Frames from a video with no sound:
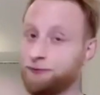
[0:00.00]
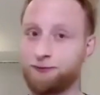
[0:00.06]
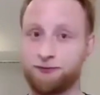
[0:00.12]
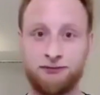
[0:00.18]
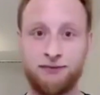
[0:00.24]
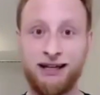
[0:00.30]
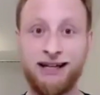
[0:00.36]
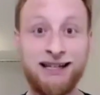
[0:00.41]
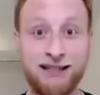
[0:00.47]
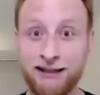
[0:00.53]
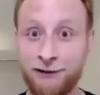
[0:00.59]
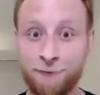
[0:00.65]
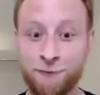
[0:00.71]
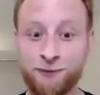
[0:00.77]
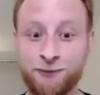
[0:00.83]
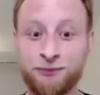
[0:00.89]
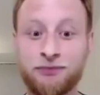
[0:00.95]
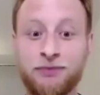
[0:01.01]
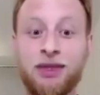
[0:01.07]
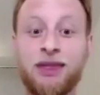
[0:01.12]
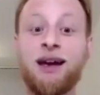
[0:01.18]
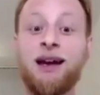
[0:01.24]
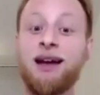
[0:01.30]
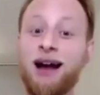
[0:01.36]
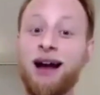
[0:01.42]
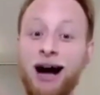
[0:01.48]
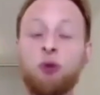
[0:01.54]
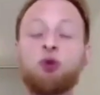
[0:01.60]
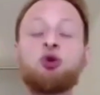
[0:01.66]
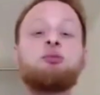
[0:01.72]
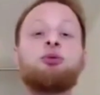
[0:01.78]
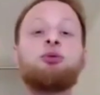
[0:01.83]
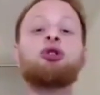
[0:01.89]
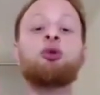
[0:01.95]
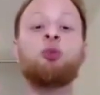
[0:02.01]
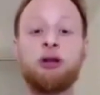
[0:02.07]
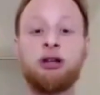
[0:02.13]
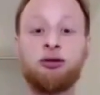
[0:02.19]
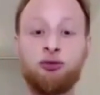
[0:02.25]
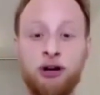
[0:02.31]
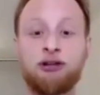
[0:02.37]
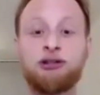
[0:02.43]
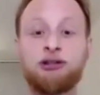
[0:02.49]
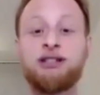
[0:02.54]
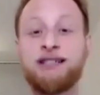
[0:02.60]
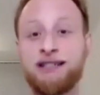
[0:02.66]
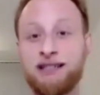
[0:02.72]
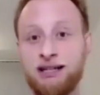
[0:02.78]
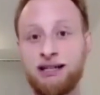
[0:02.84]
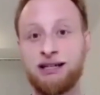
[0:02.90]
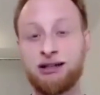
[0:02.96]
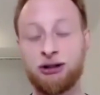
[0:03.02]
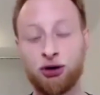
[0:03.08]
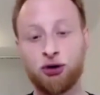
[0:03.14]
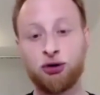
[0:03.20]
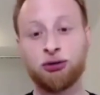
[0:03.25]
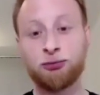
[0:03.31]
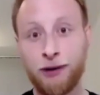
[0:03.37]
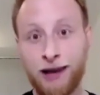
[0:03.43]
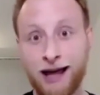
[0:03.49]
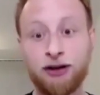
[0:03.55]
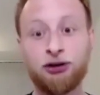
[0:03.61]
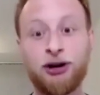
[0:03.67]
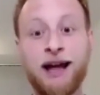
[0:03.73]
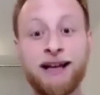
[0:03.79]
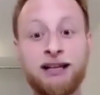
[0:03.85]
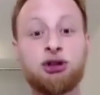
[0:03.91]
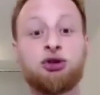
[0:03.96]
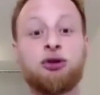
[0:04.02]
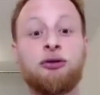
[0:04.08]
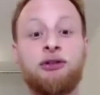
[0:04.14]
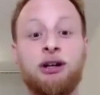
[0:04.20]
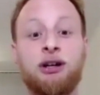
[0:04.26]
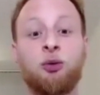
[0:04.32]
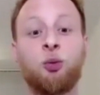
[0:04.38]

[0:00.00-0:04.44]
Easy. I was born with a rare disease called bladder exstrophy,